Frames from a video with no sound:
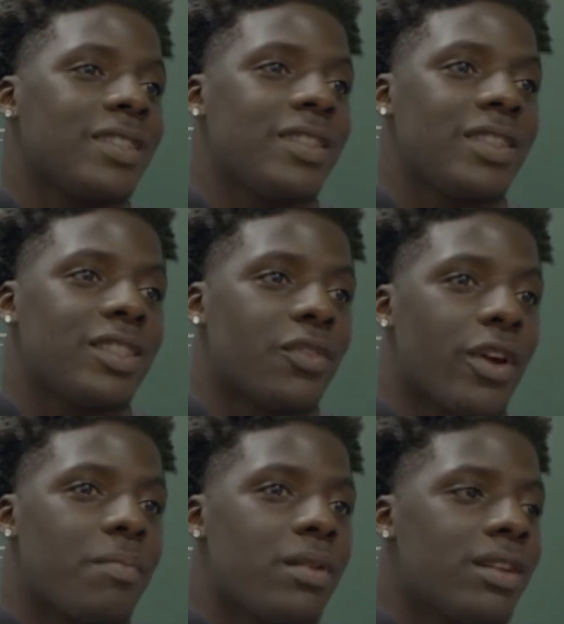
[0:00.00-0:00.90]
You know, he's a
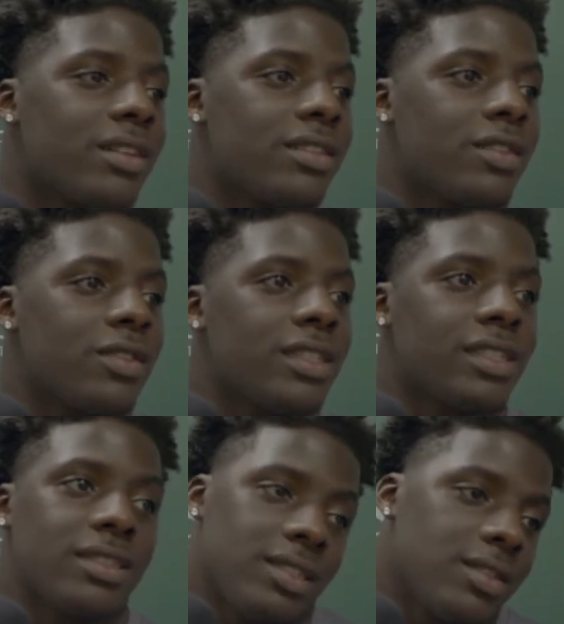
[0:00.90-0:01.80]
great player. You know, he
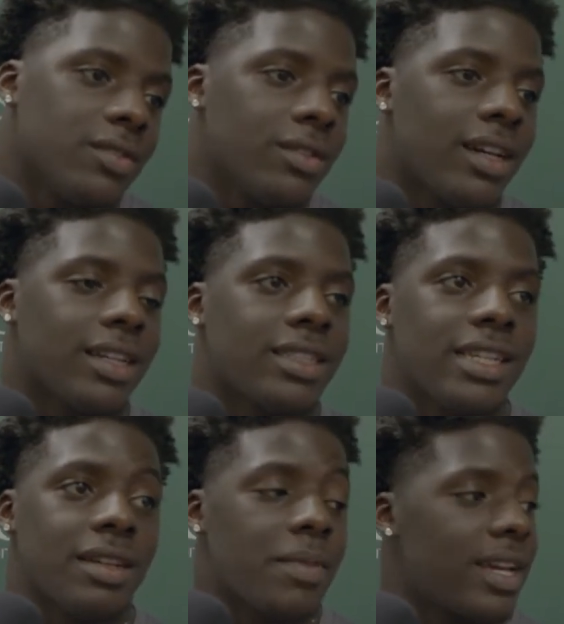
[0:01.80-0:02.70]
can, you know, like I
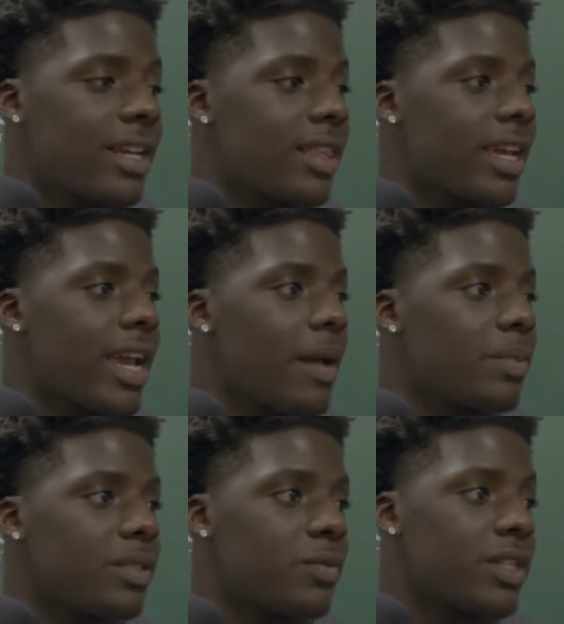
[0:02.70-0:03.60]
say, he can make anything
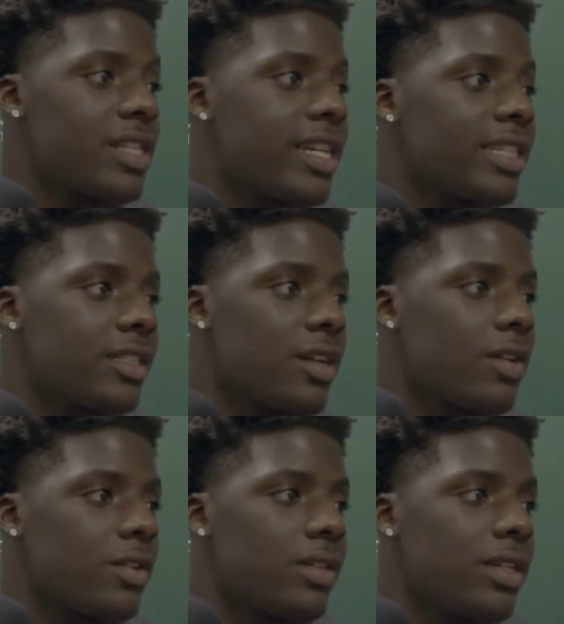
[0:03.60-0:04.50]
happen with his legs and
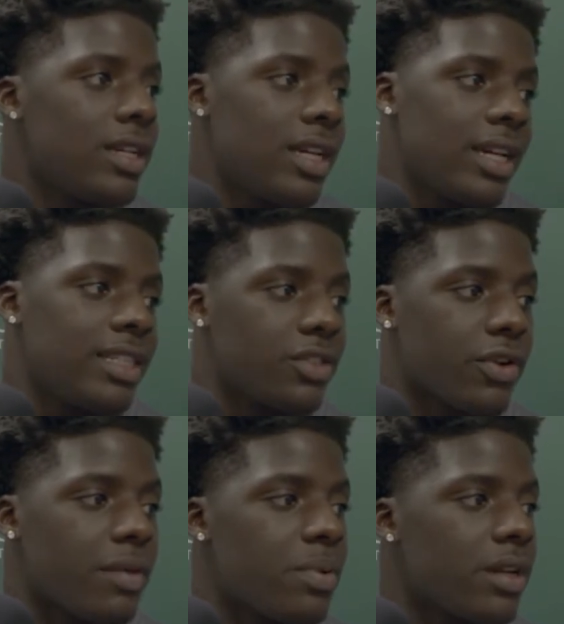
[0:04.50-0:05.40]
all. He's a
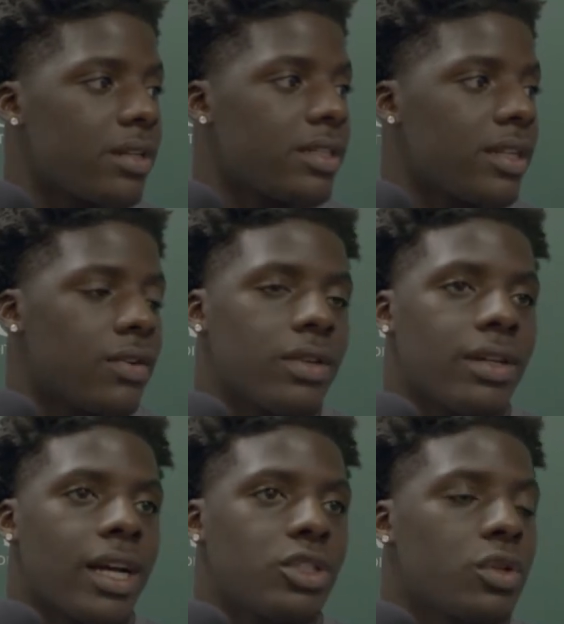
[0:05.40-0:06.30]
great player, and you
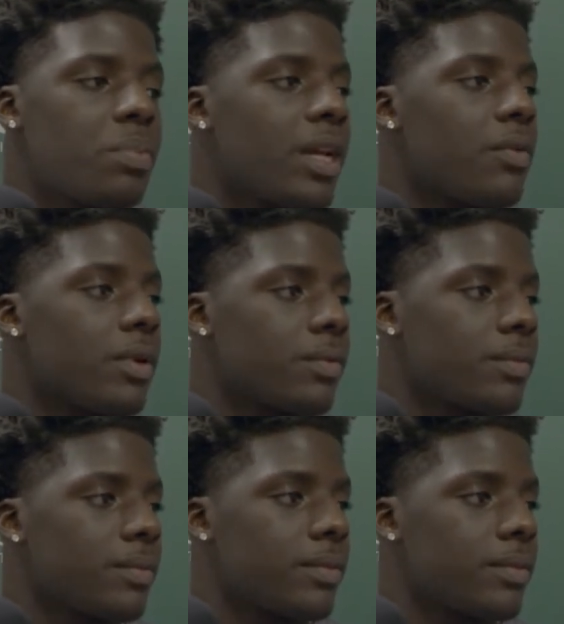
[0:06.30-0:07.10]
know, I enjoy playing with him.